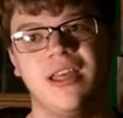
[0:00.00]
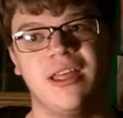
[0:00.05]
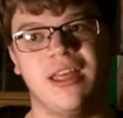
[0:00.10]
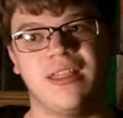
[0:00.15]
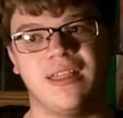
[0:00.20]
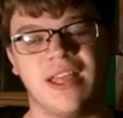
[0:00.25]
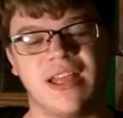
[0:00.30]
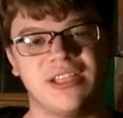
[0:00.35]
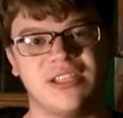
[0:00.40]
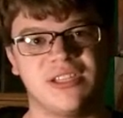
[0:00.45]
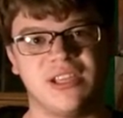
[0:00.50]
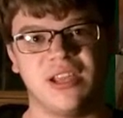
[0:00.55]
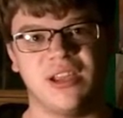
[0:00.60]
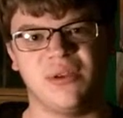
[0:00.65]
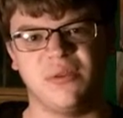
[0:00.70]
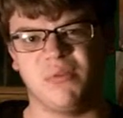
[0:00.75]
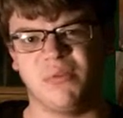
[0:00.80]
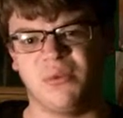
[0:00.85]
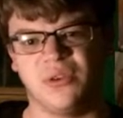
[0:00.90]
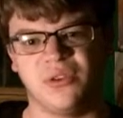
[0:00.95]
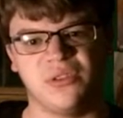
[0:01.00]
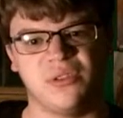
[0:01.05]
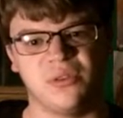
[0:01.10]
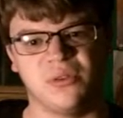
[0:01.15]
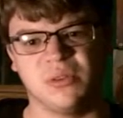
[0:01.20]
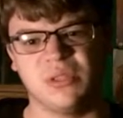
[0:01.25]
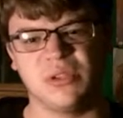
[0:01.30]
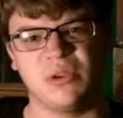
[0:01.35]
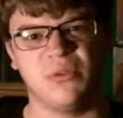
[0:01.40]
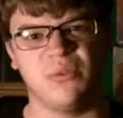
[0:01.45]
and that's like one of
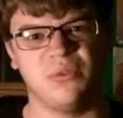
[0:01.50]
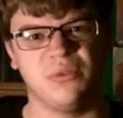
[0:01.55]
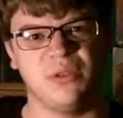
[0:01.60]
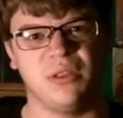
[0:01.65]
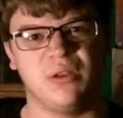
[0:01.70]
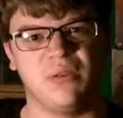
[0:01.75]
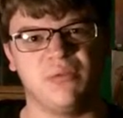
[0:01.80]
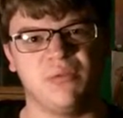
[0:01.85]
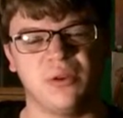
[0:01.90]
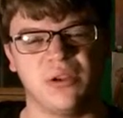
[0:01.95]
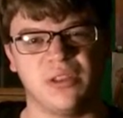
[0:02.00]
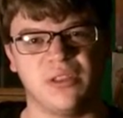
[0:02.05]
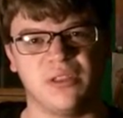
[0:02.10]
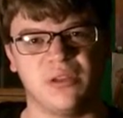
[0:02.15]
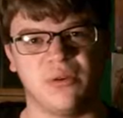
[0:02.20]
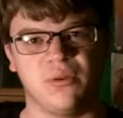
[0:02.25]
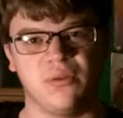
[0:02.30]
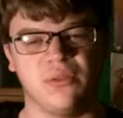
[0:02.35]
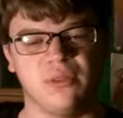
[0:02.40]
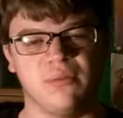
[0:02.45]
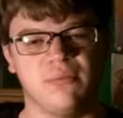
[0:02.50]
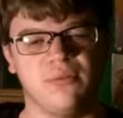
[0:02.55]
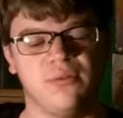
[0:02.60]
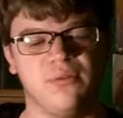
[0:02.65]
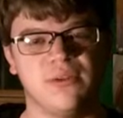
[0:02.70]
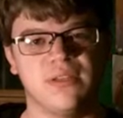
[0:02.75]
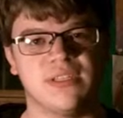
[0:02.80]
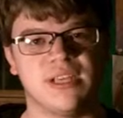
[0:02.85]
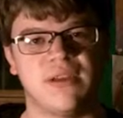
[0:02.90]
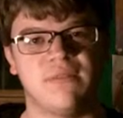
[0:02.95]
the only
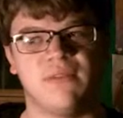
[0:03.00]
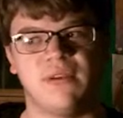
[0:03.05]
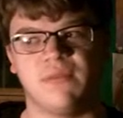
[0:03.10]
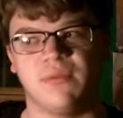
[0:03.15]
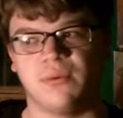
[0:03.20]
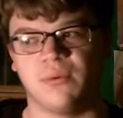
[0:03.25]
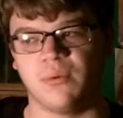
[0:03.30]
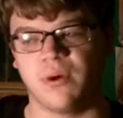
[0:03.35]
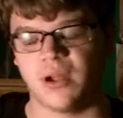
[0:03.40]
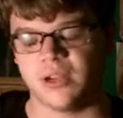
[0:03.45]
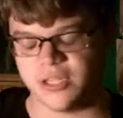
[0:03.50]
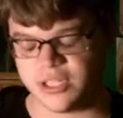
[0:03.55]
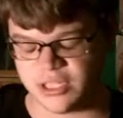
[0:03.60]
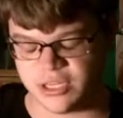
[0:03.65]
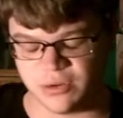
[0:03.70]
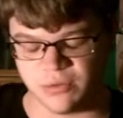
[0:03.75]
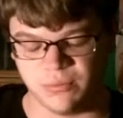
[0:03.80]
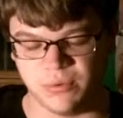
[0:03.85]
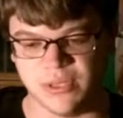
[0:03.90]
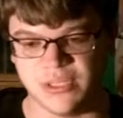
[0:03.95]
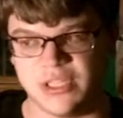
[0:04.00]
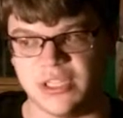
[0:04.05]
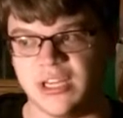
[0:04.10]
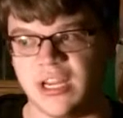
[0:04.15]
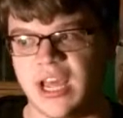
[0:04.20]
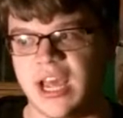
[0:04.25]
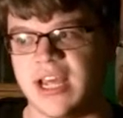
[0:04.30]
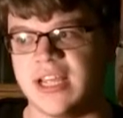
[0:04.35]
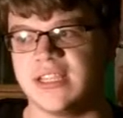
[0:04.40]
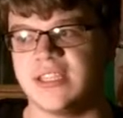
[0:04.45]
movies I've ever watched in which it
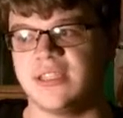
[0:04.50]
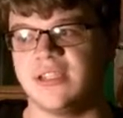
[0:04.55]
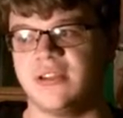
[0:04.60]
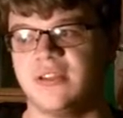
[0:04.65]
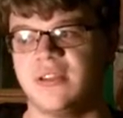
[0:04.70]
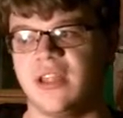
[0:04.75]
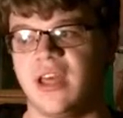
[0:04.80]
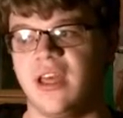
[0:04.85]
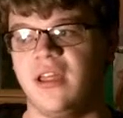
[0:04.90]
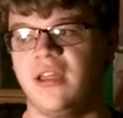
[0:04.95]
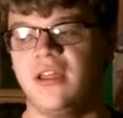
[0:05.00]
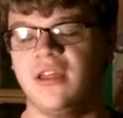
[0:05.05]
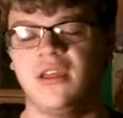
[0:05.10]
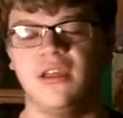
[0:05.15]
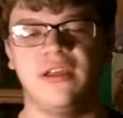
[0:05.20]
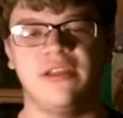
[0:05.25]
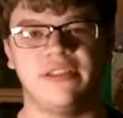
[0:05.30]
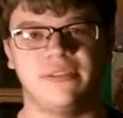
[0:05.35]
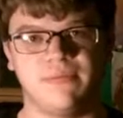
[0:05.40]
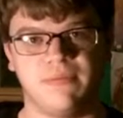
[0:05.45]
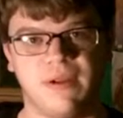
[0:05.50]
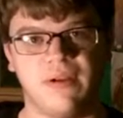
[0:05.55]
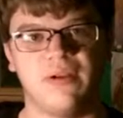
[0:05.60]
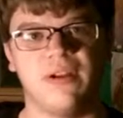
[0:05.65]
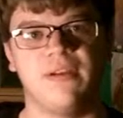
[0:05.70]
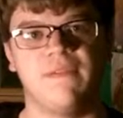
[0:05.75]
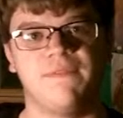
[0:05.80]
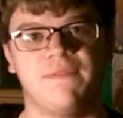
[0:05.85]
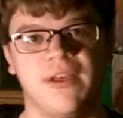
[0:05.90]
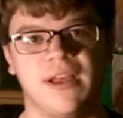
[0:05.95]
has done that. It's
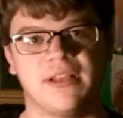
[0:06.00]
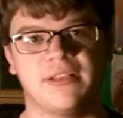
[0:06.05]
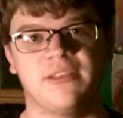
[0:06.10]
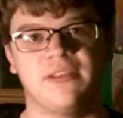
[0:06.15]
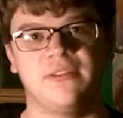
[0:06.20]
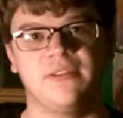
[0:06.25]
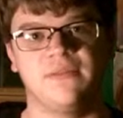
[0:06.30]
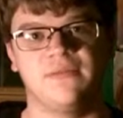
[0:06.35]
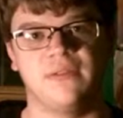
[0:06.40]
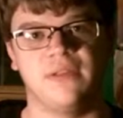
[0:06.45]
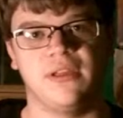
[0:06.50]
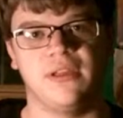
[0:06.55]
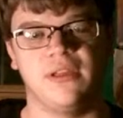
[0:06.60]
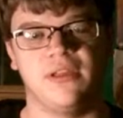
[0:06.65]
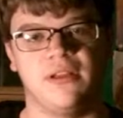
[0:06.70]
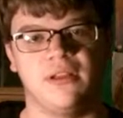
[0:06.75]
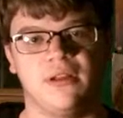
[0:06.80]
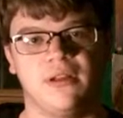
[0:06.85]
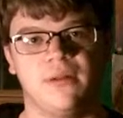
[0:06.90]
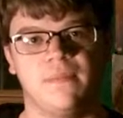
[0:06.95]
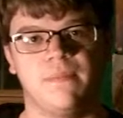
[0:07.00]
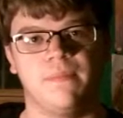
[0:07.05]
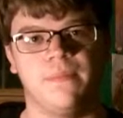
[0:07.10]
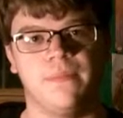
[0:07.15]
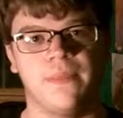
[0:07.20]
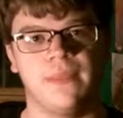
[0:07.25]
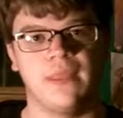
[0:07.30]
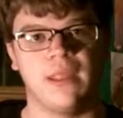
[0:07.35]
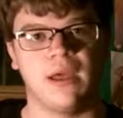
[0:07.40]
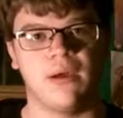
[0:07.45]
very effective in
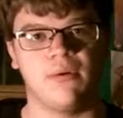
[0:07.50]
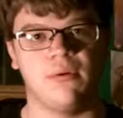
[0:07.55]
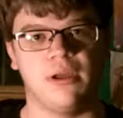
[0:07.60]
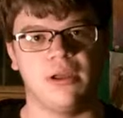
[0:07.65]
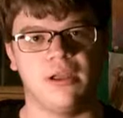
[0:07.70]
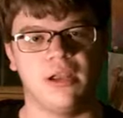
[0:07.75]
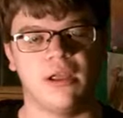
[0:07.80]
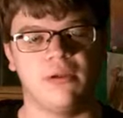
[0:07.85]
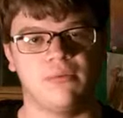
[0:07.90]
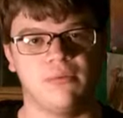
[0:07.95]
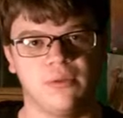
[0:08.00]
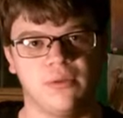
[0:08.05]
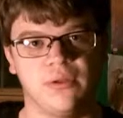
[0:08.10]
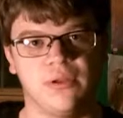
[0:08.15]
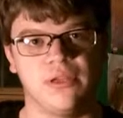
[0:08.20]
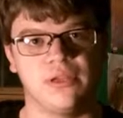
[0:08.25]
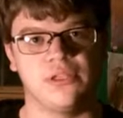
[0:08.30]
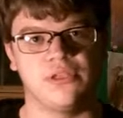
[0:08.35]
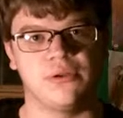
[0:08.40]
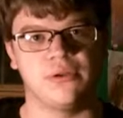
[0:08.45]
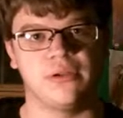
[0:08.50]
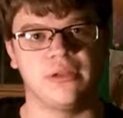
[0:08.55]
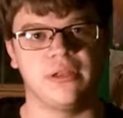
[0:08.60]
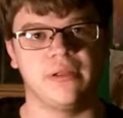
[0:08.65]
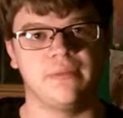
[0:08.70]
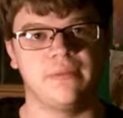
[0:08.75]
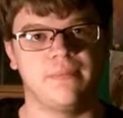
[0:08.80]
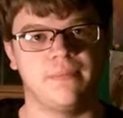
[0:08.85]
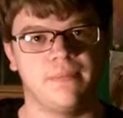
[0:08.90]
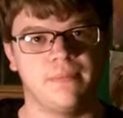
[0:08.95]
that way, and I really enjoyed
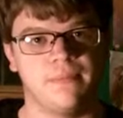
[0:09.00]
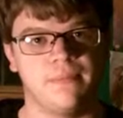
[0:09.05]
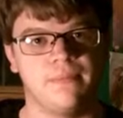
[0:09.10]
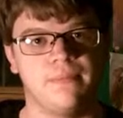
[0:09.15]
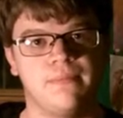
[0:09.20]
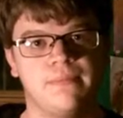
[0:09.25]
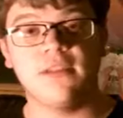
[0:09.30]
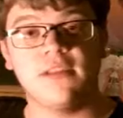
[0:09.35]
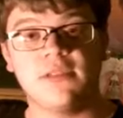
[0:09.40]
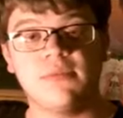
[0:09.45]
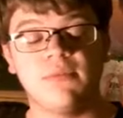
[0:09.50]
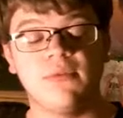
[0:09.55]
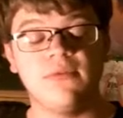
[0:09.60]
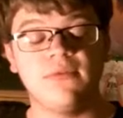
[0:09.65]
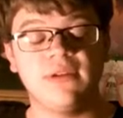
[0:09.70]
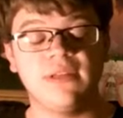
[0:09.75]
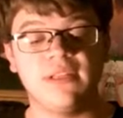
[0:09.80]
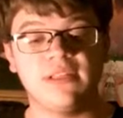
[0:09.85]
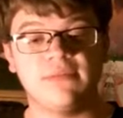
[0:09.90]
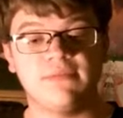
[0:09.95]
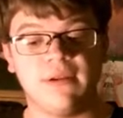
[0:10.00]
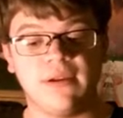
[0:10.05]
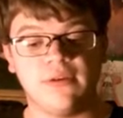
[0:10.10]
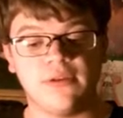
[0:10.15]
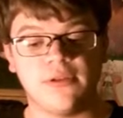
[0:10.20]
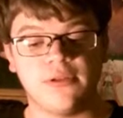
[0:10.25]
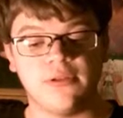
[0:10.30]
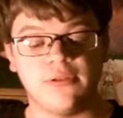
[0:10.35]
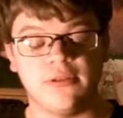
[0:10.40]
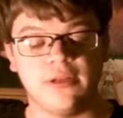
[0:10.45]
it. And this movie is
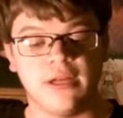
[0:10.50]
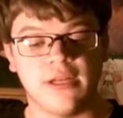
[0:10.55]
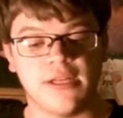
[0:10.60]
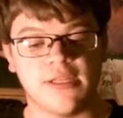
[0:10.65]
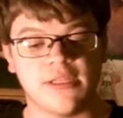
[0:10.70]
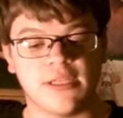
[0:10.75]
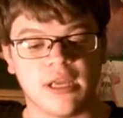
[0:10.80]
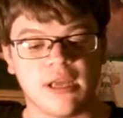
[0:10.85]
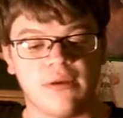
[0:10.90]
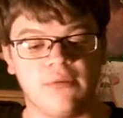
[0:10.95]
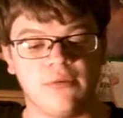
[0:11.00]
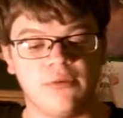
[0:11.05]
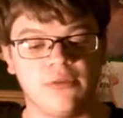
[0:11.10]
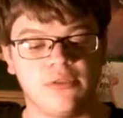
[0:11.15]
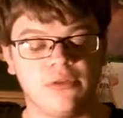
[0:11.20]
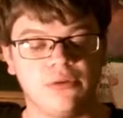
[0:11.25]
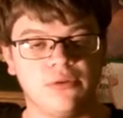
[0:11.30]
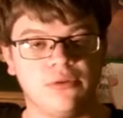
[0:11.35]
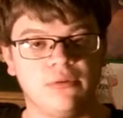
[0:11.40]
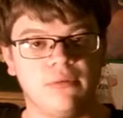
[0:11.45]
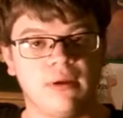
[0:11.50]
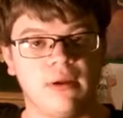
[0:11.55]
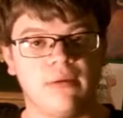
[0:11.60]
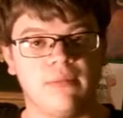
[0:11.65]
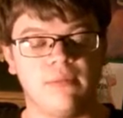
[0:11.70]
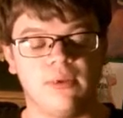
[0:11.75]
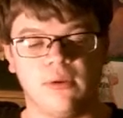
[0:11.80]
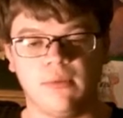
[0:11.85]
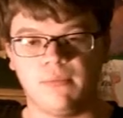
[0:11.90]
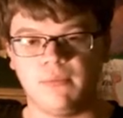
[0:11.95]
very good, guys. I would totally
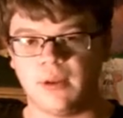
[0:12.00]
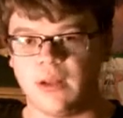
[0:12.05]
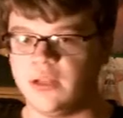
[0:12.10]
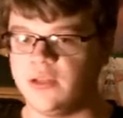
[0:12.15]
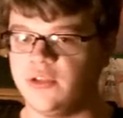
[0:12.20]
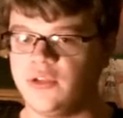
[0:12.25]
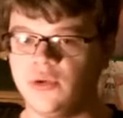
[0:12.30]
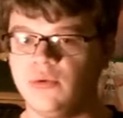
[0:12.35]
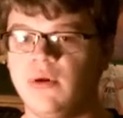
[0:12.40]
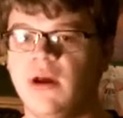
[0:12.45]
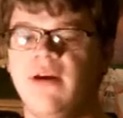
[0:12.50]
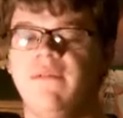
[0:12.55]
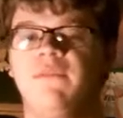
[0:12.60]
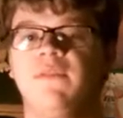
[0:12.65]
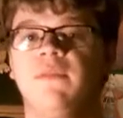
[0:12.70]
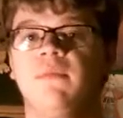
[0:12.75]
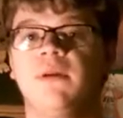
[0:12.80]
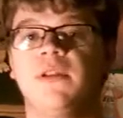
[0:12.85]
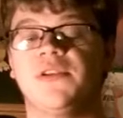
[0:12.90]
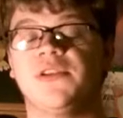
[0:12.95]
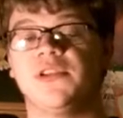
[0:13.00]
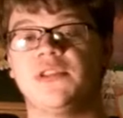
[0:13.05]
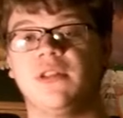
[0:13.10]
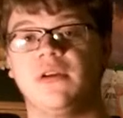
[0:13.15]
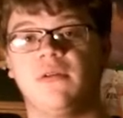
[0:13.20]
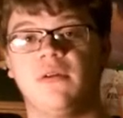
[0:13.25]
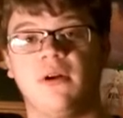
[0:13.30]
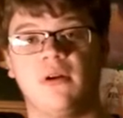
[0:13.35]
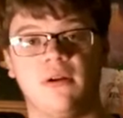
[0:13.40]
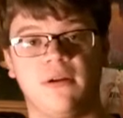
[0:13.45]
recommend it, but I do have to mention
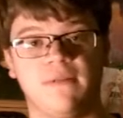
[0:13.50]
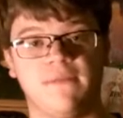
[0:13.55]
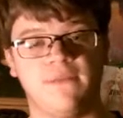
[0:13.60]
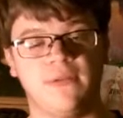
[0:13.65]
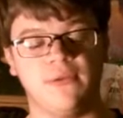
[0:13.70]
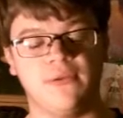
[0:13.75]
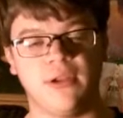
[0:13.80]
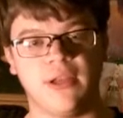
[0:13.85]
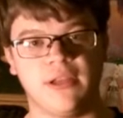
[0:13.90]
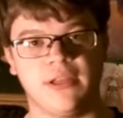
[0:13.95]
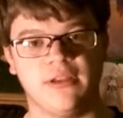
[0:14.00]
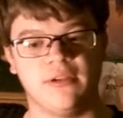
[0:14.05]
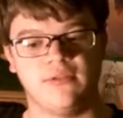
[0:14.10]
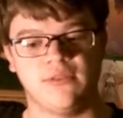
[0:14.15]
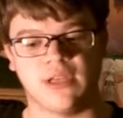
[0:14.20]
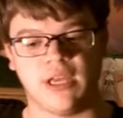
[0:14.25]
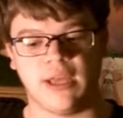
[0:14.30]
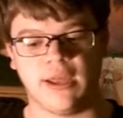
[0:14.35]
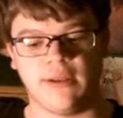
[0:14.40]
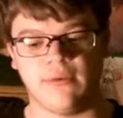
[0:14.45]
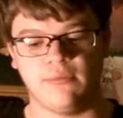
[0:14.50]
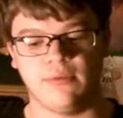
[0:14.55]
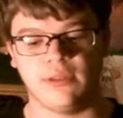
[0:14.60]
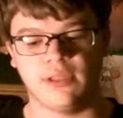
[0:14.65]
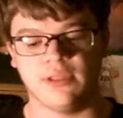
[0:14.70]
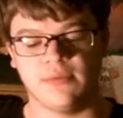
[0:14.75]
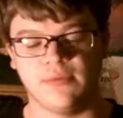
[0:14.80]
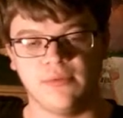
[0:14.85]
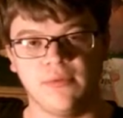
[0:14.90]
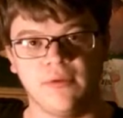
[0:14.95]
there are a few negatives I had with
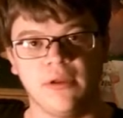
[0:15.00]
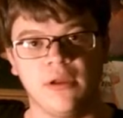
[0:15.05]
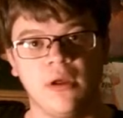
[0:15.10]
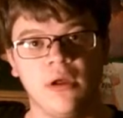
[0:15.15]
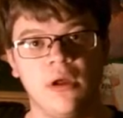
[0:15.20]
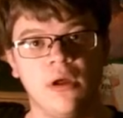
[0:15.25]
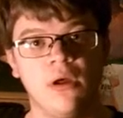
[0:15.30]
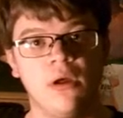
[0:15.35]
this movie.